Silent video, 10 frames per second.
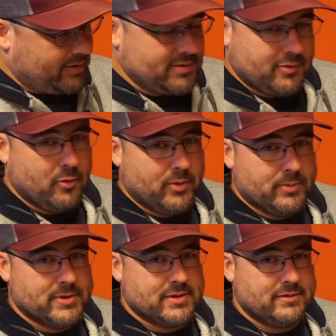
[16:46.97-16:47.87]
It's the whole
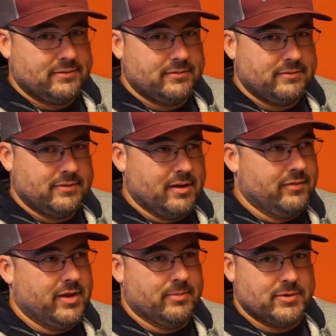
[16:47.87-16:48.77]
purpose of
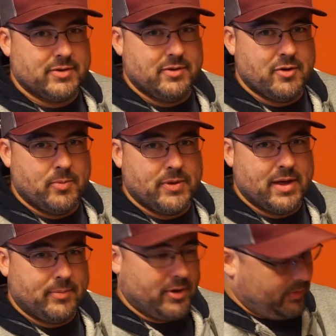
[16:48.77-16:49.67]
them, so you'd hope that part